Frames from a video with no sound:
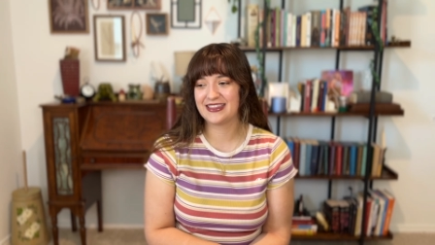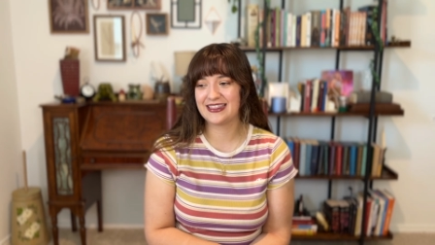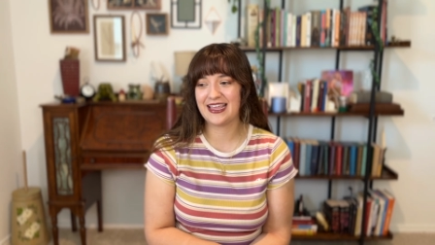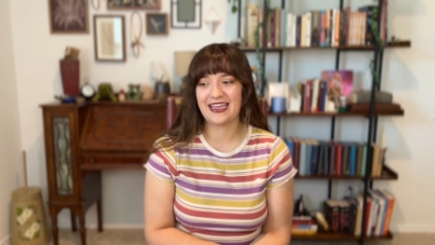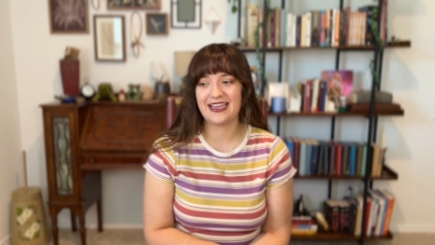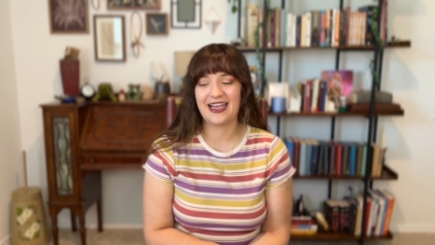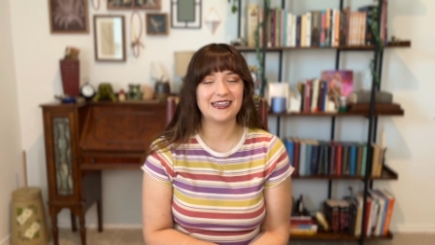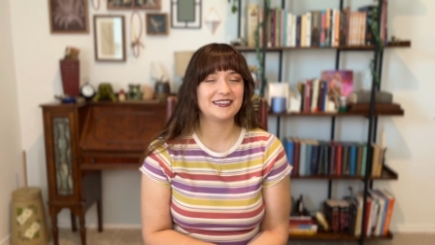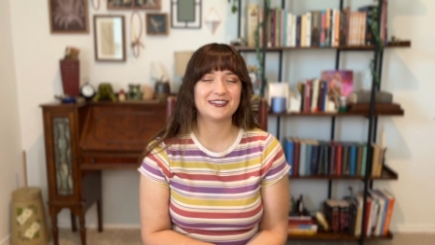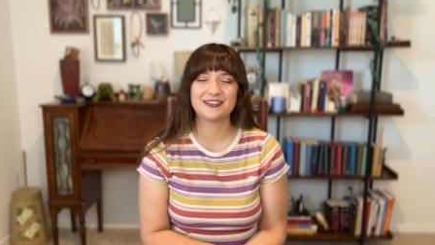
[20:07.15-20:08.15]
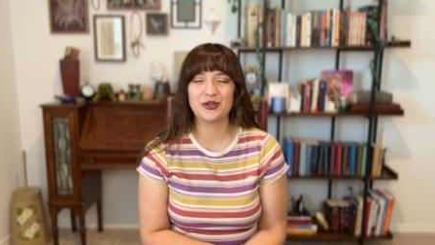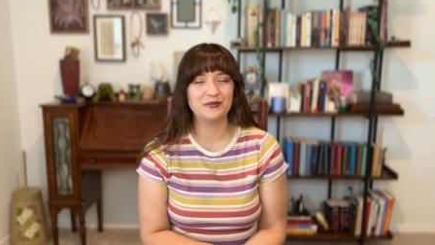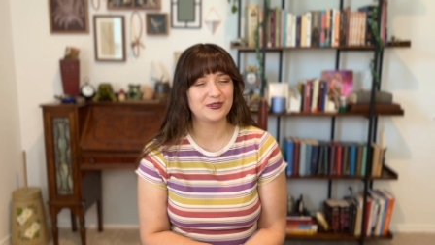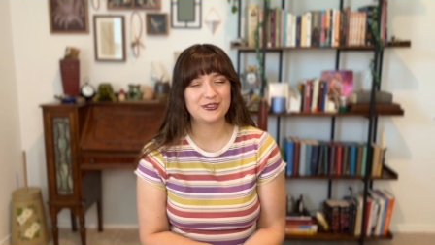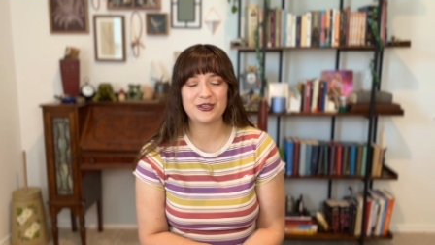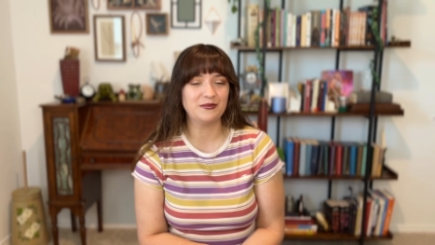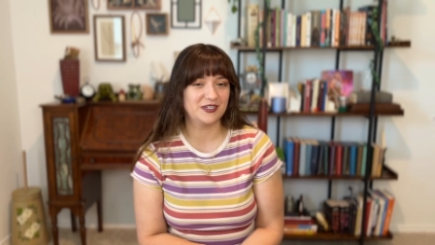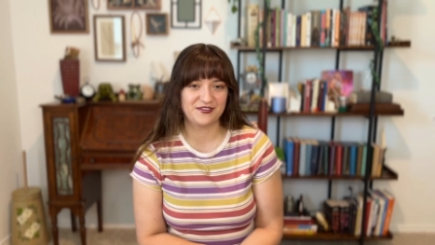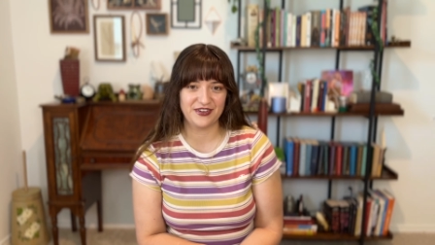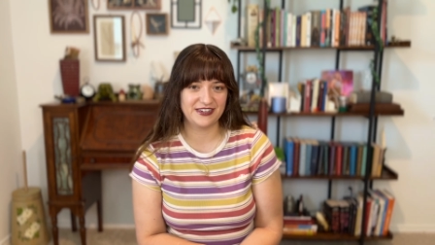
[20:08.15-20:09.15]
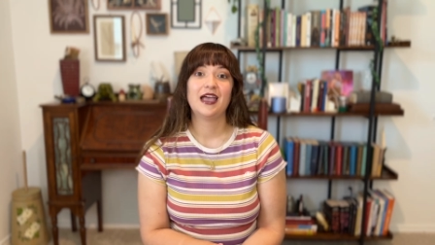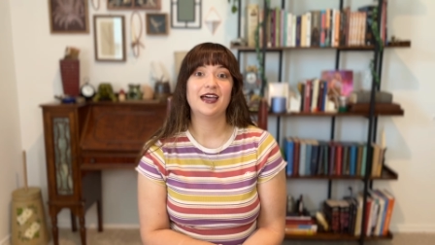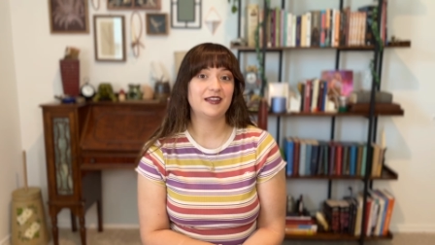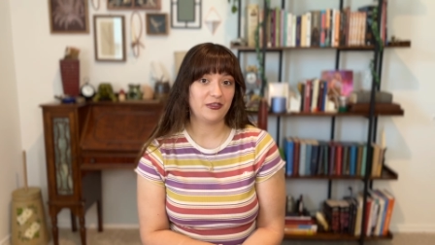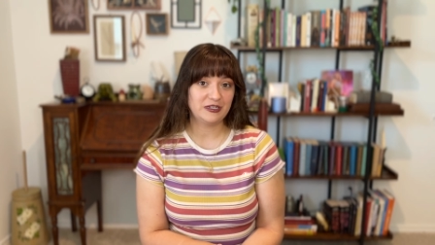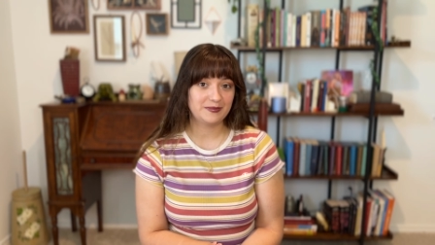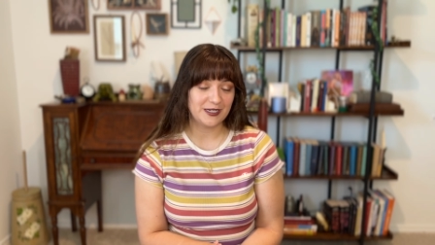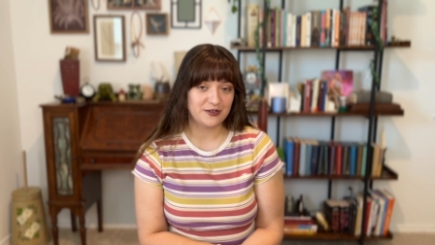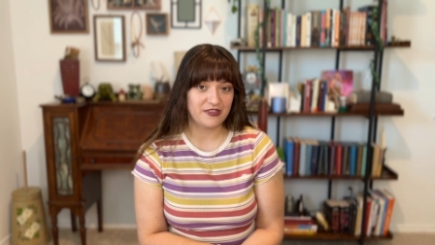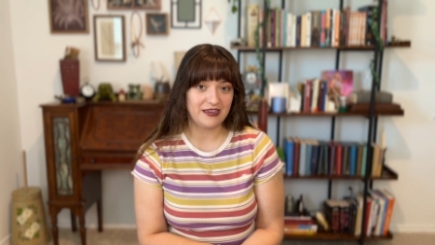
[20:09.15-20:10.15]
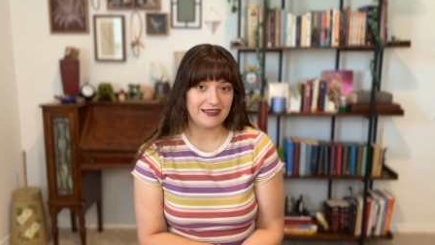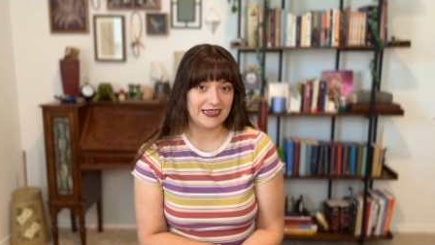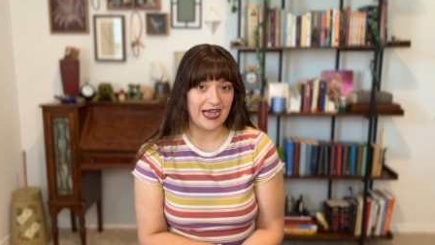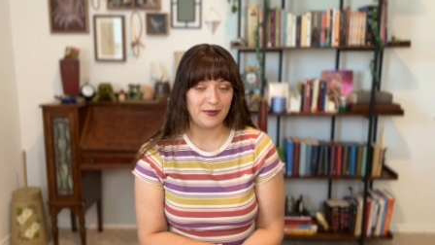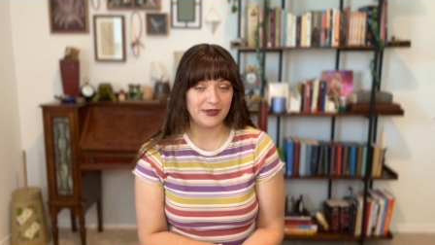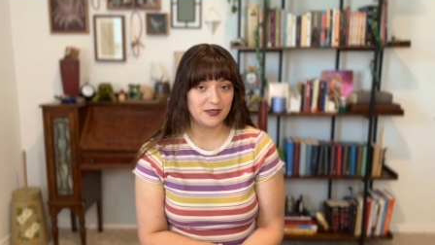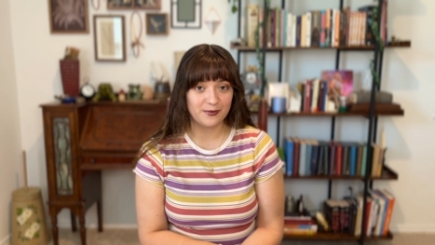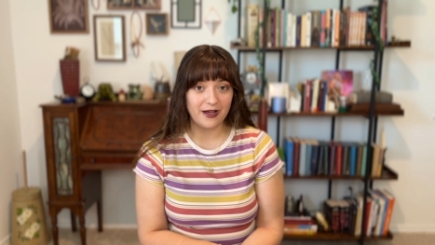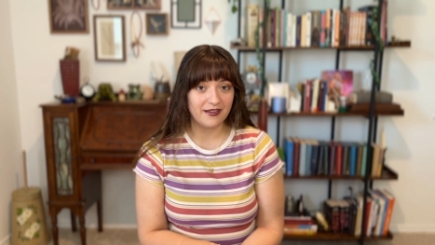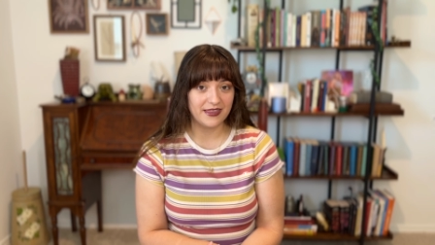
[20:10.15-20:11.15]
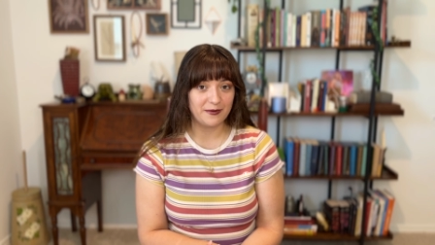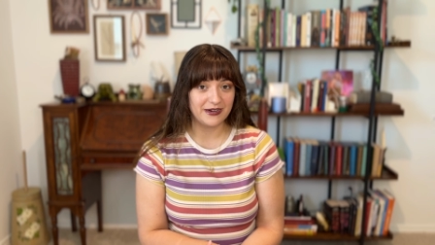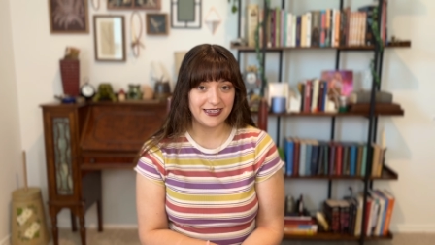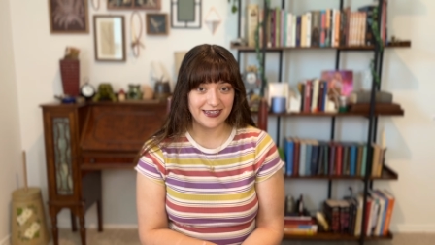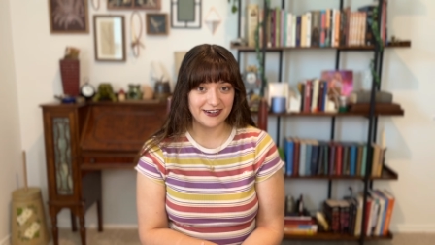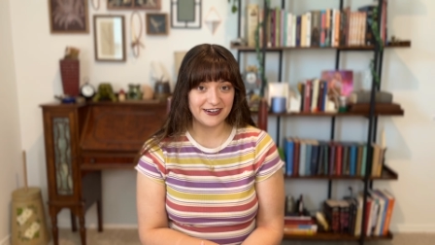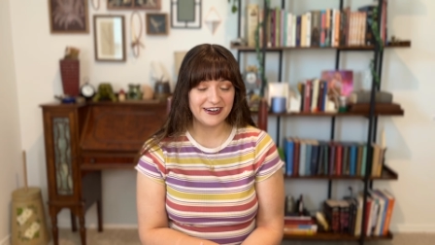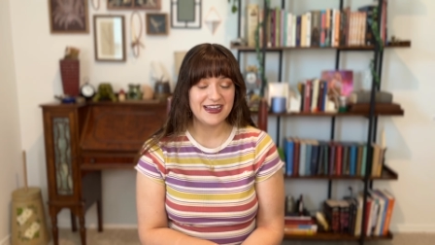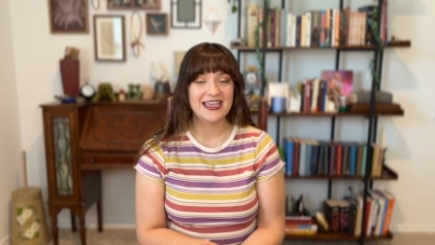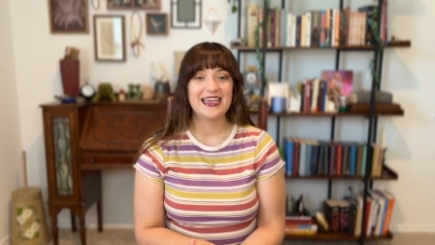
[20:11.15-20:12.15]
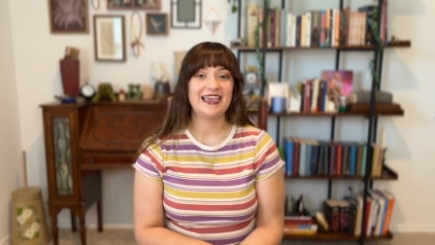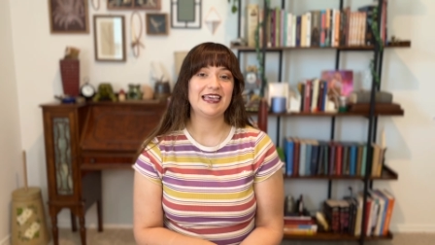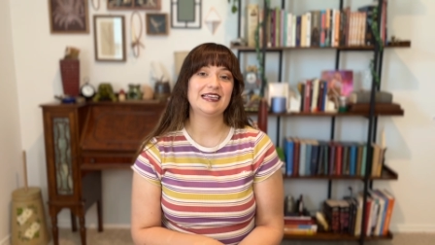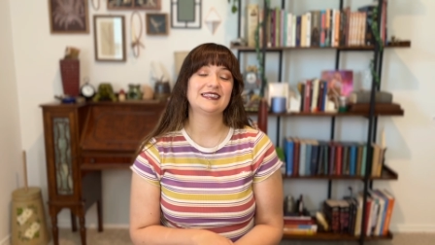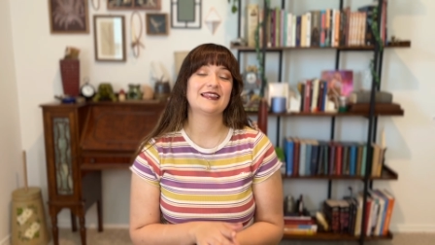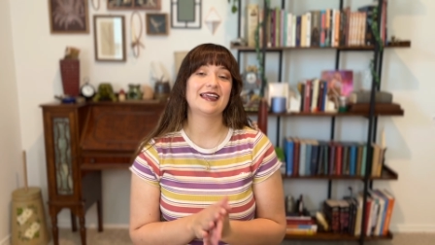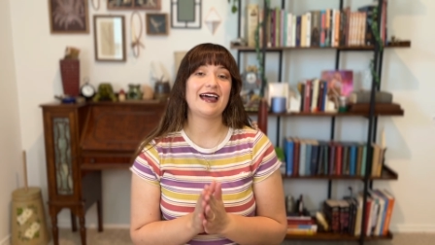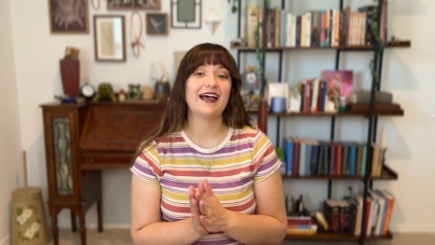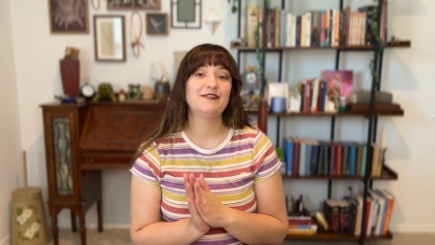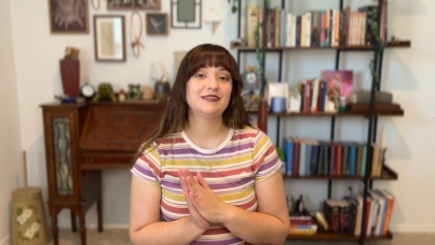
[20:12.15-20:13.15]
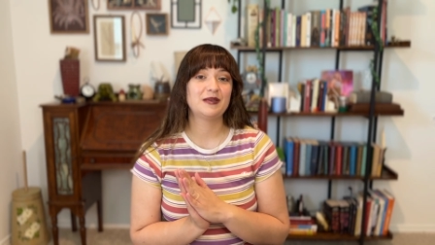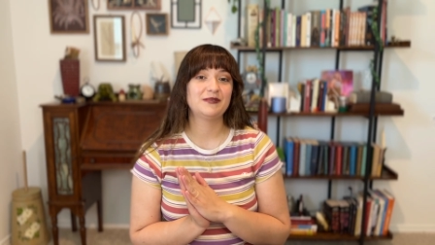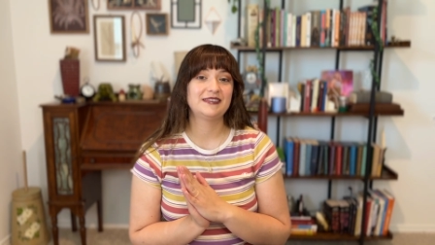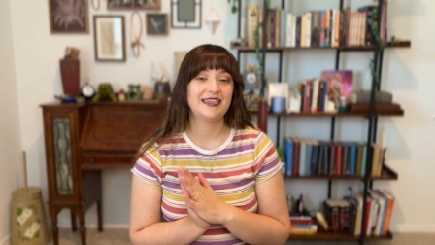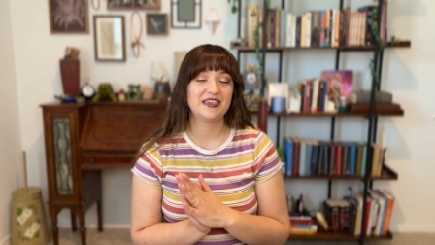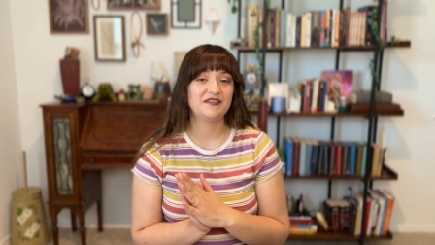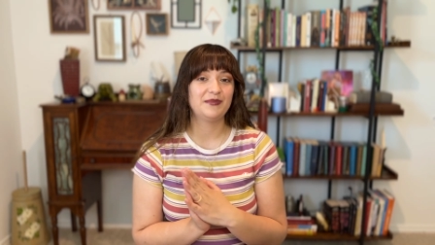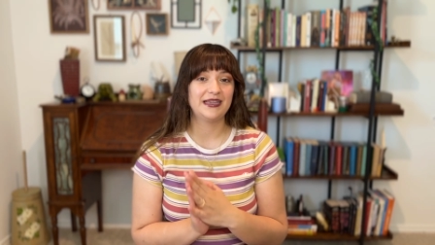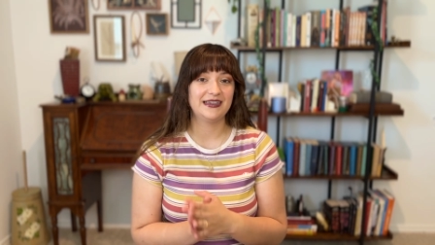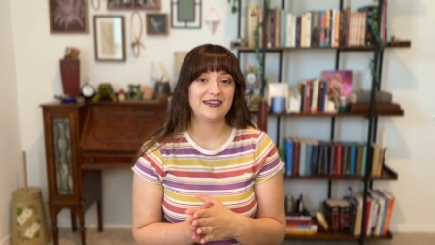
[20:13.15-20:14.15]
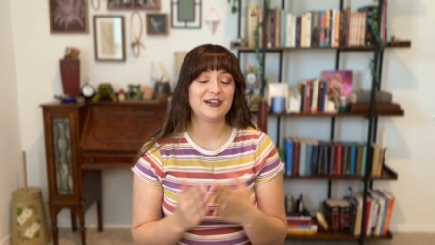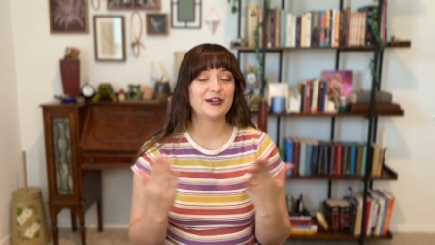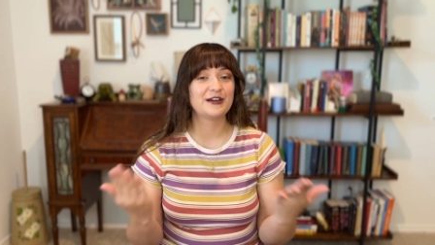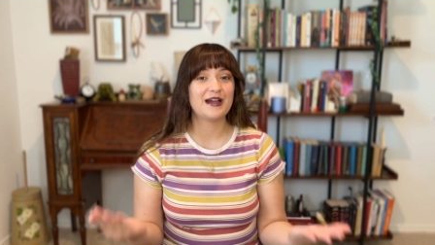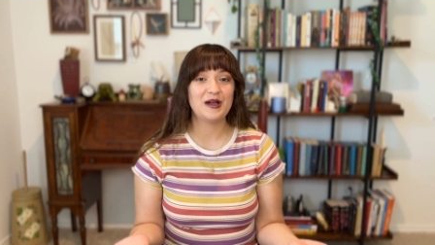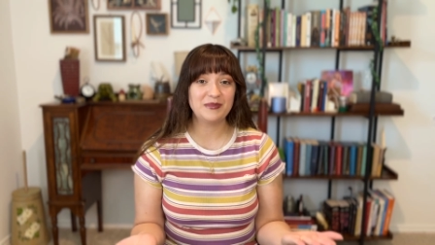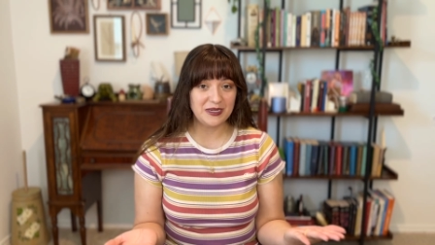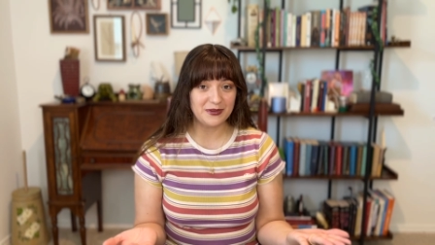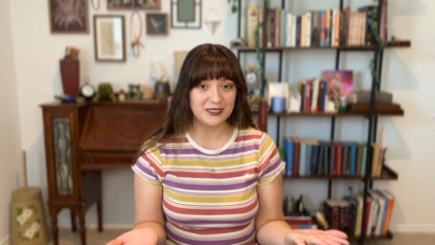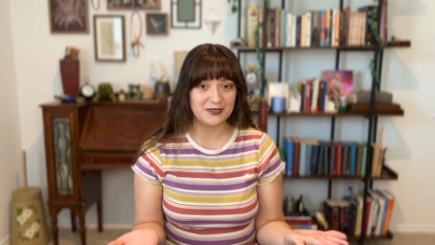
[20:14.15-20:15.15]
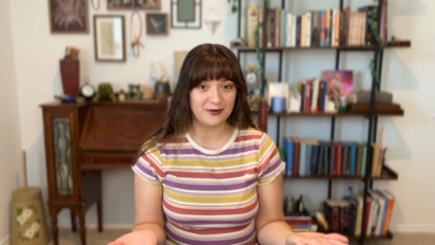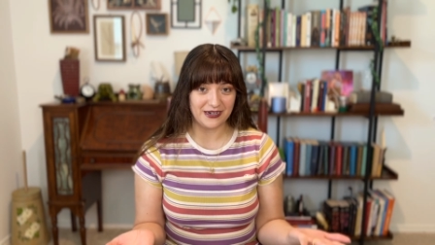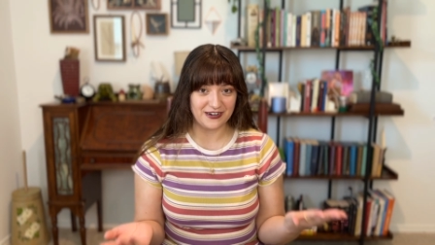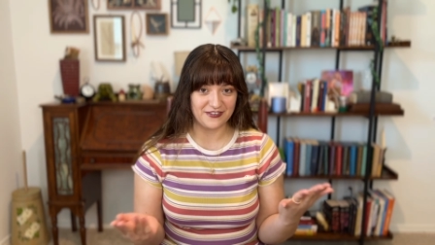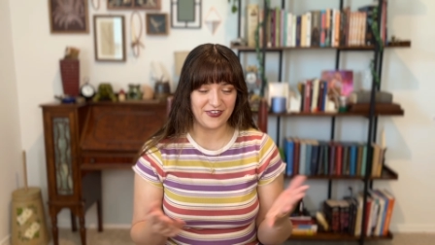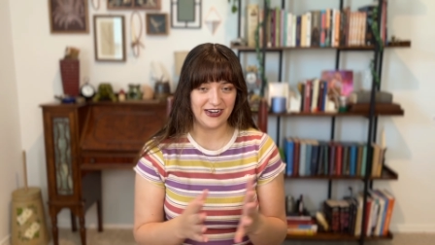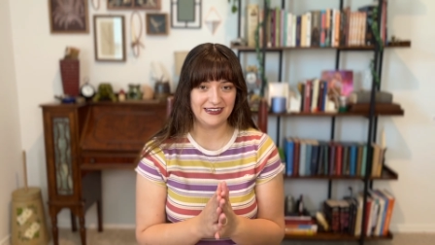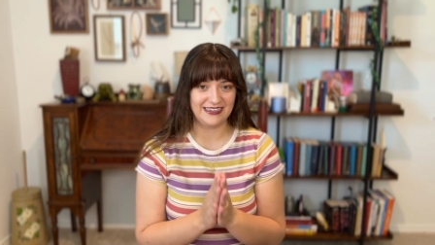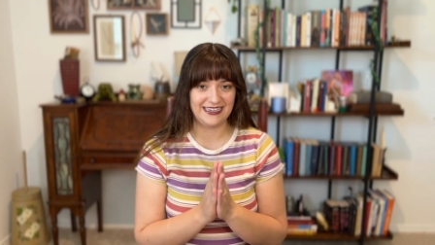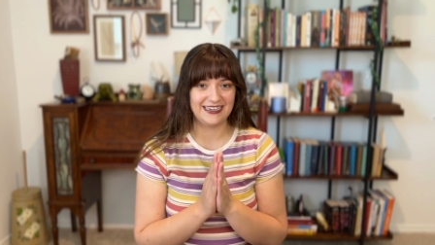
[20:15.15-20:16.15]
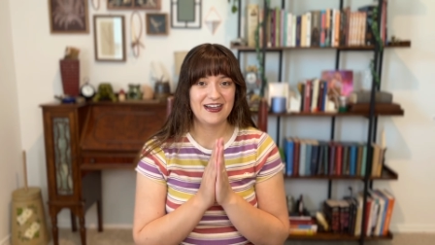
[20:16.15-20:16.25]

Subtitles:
They had so much fun. Another special thing that happened while they were here is that I was able to give my Nana her hummingbird sweater finally.